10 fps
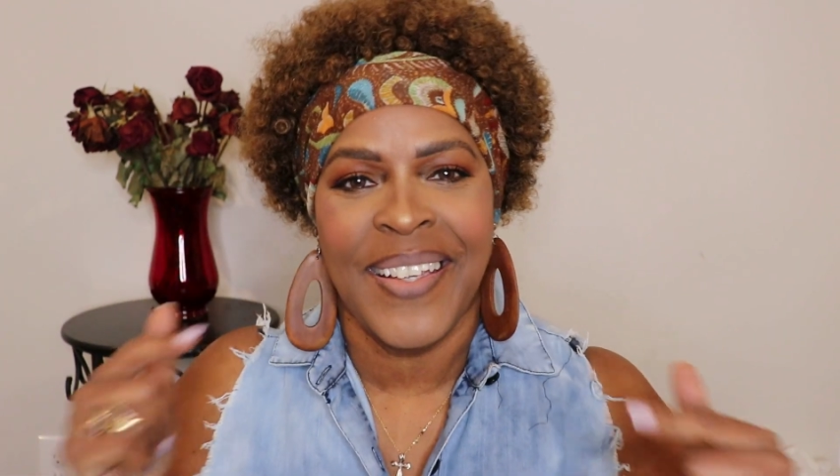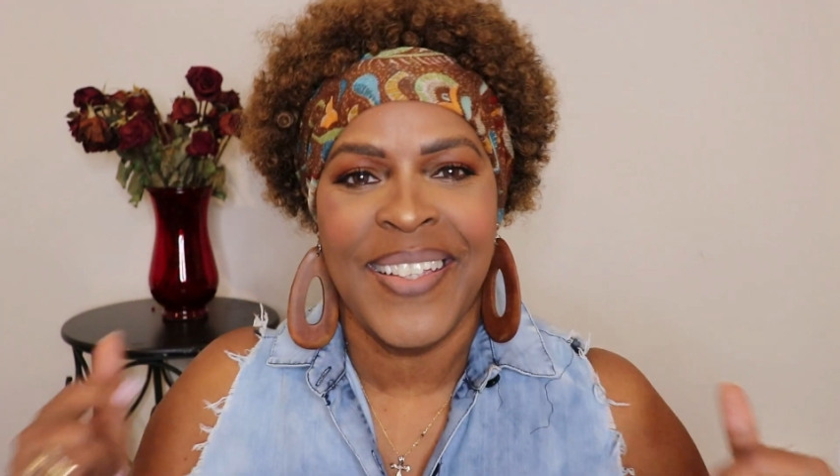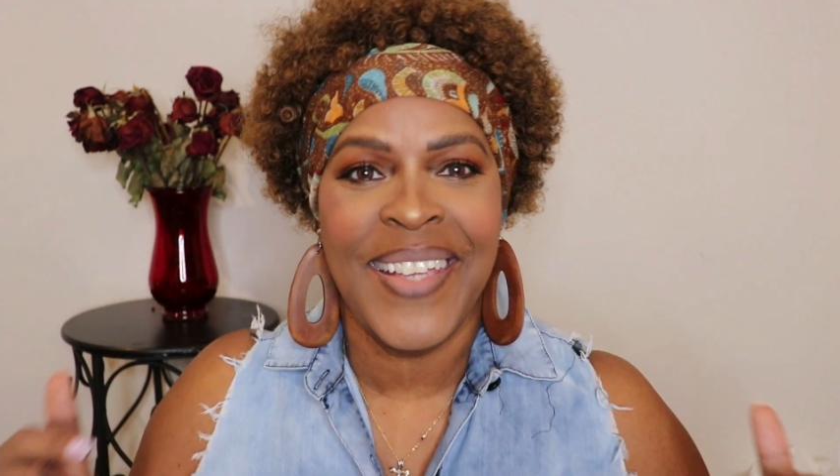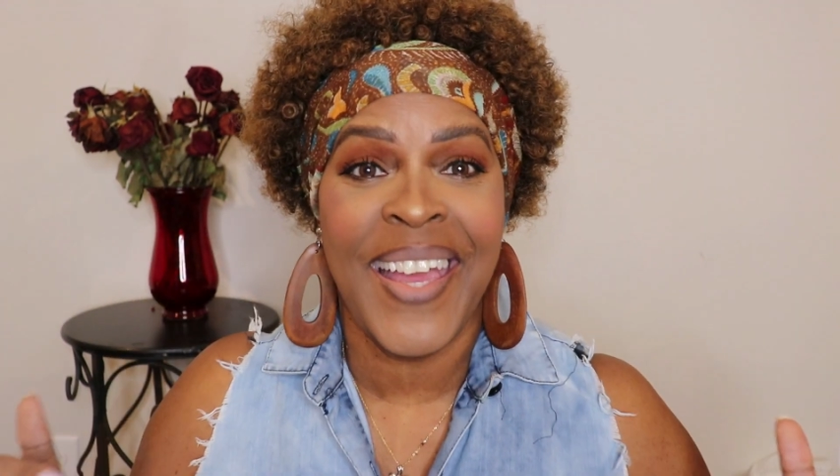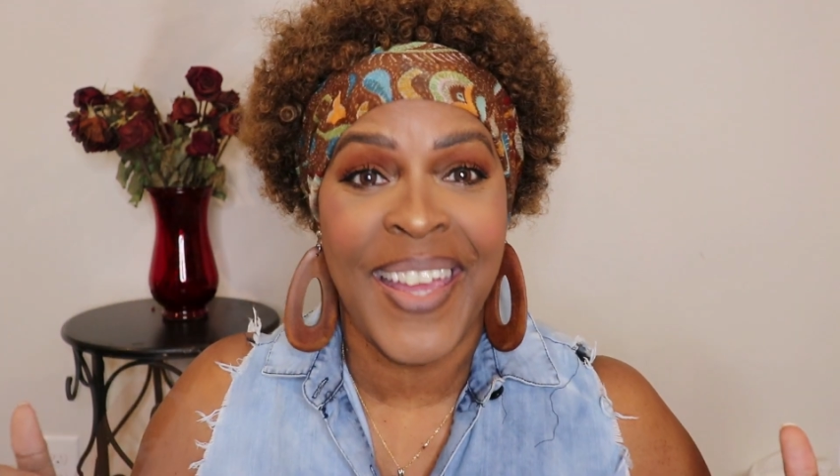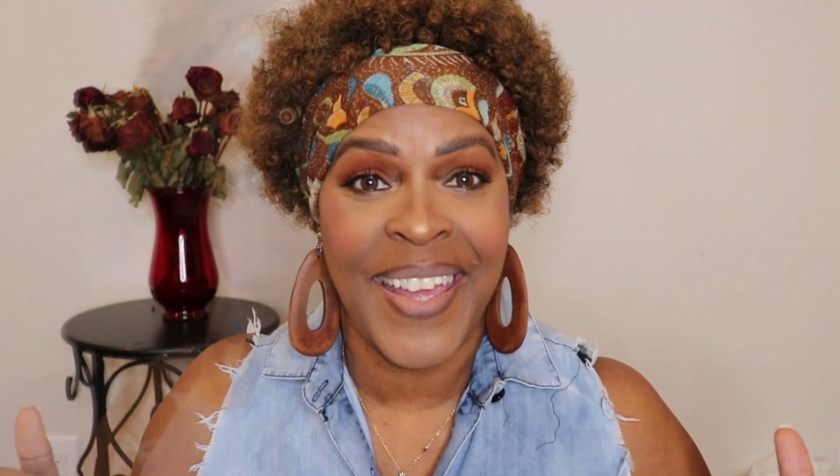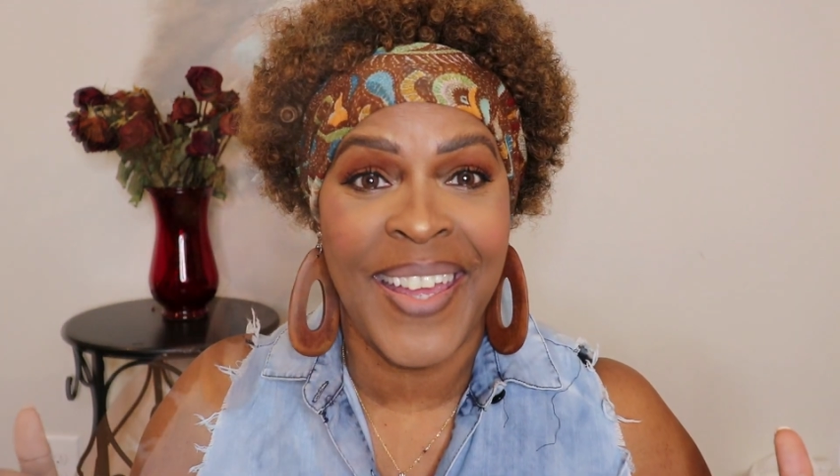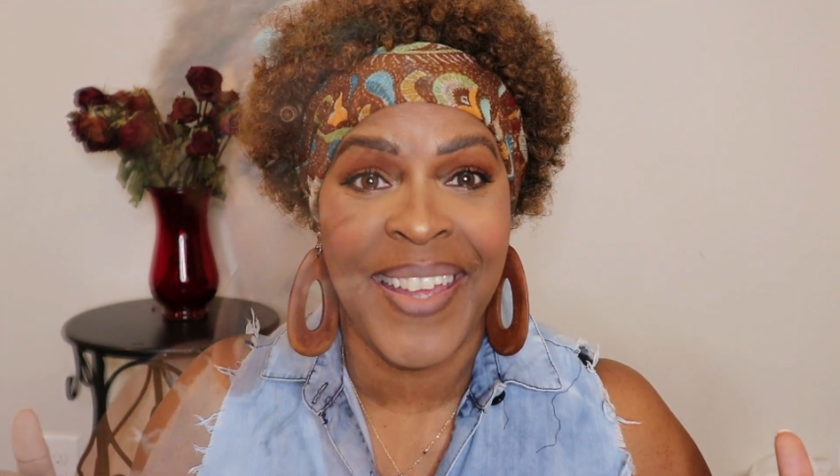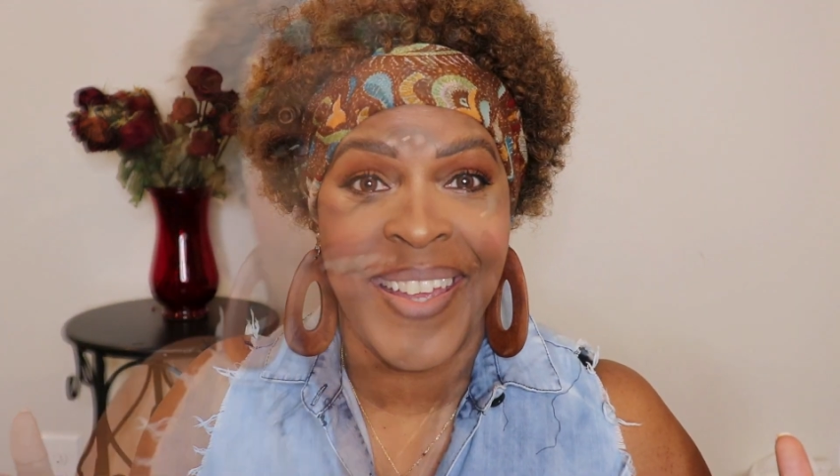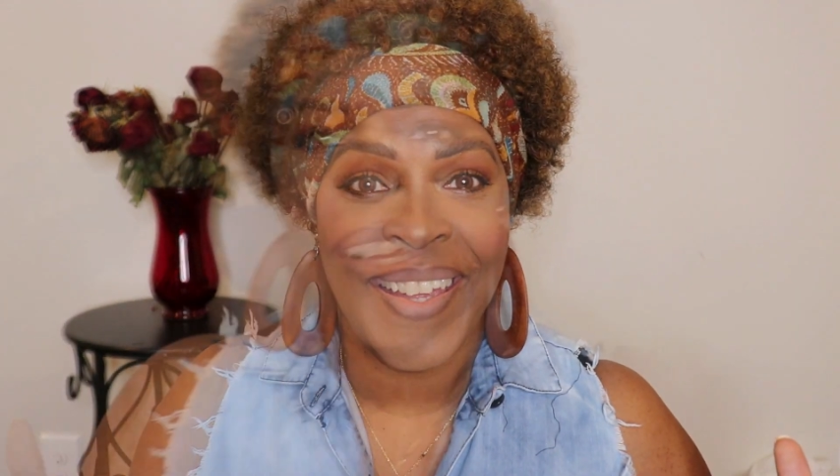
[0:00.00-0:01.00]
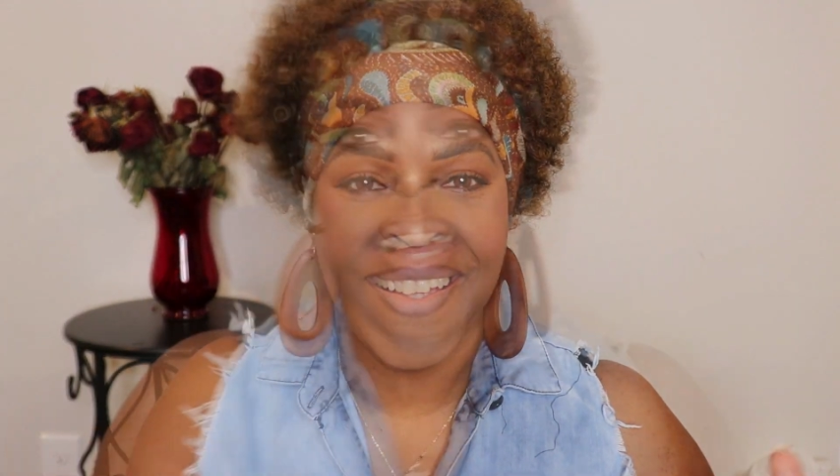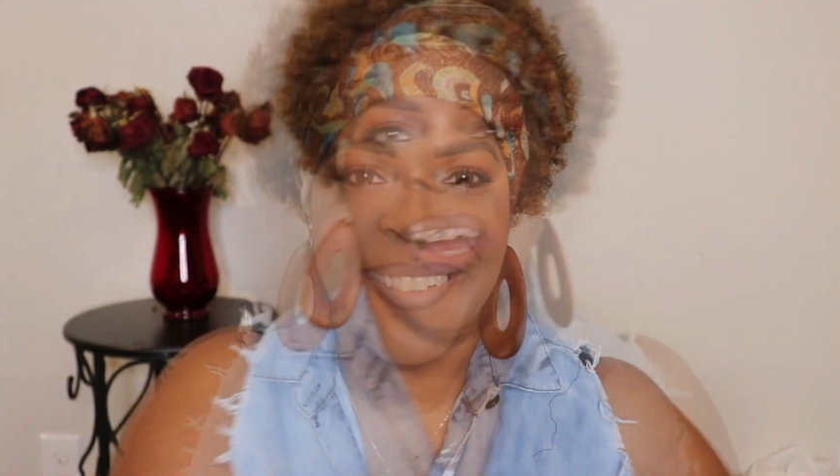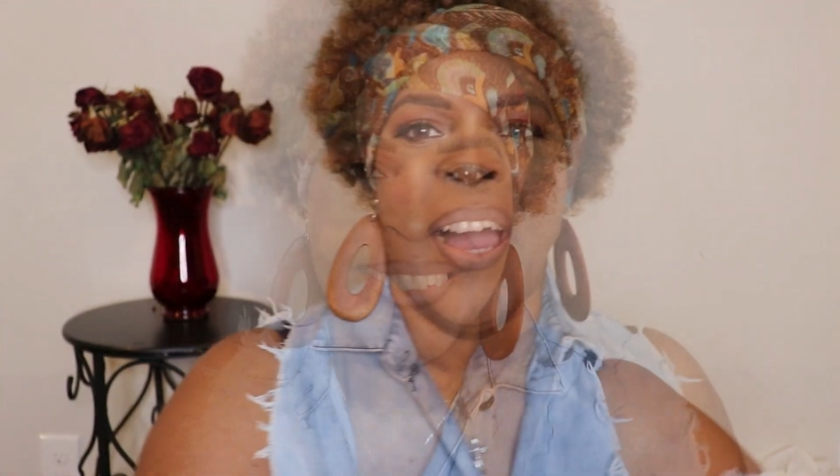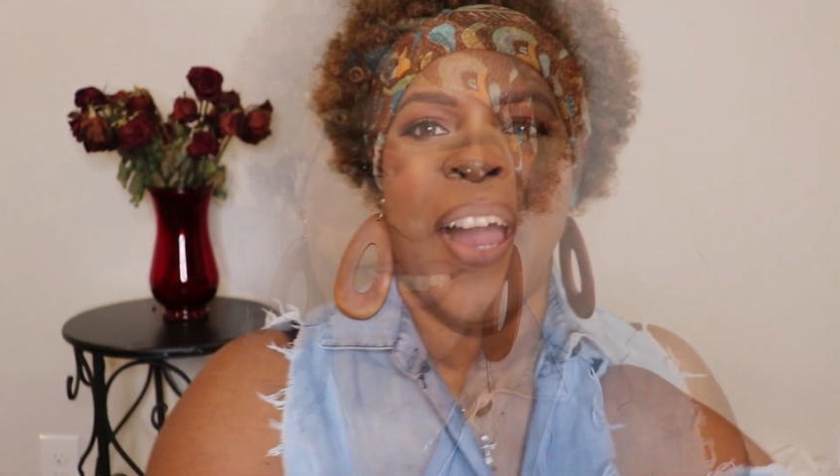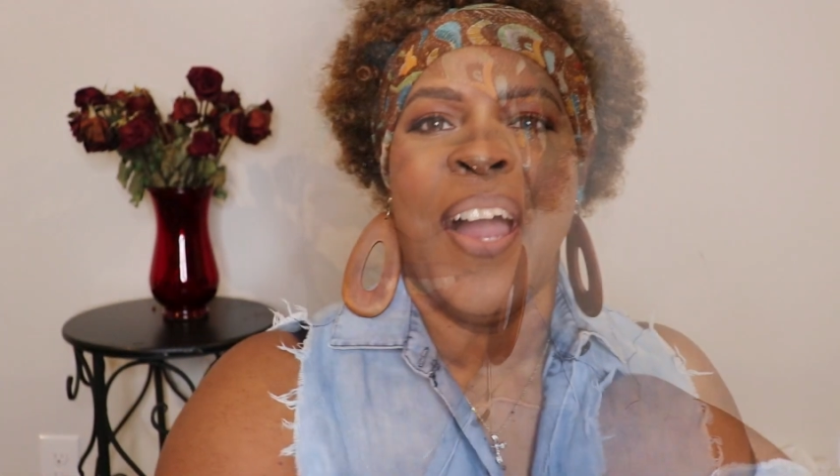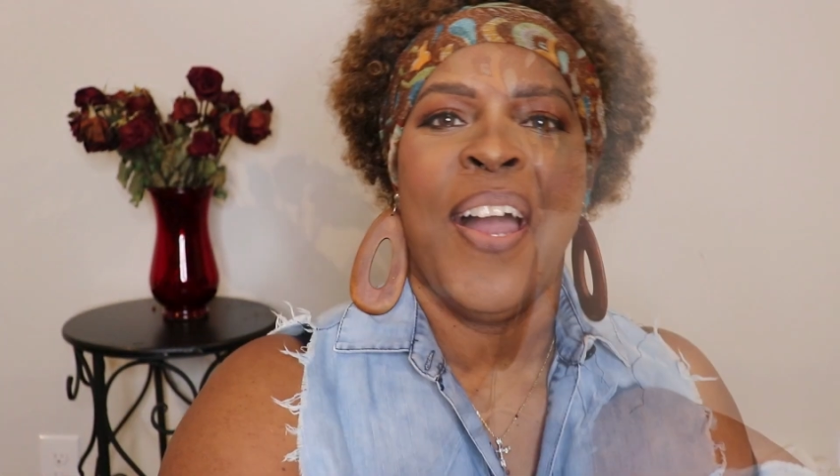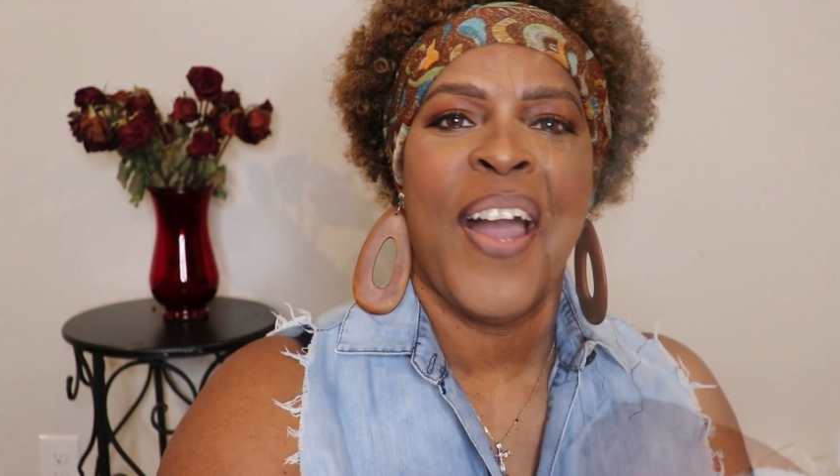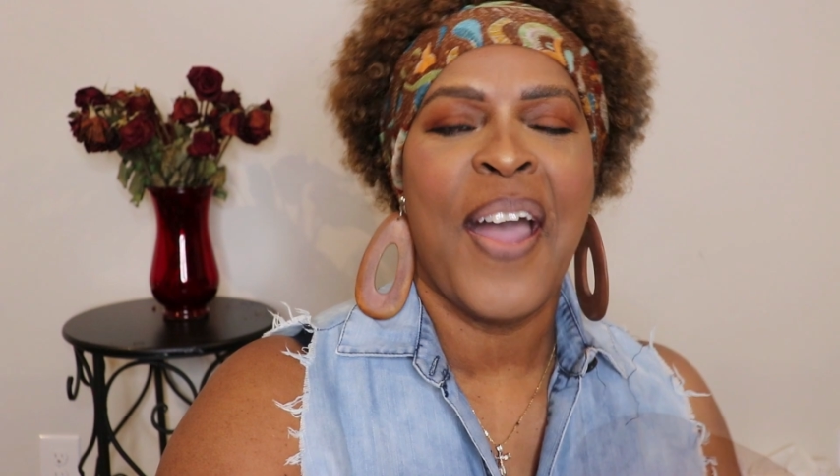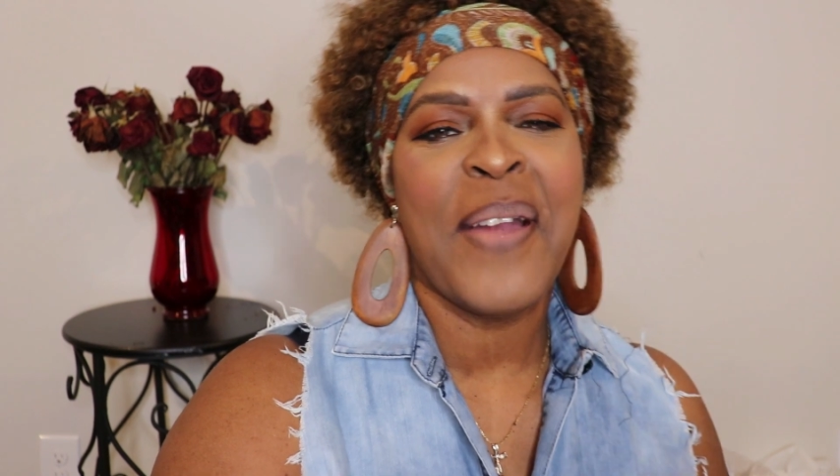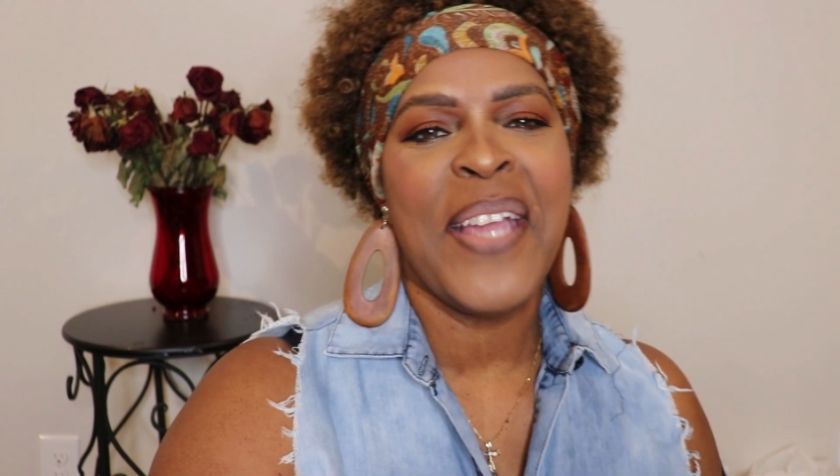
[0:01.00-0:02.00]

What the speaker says: Yeah. All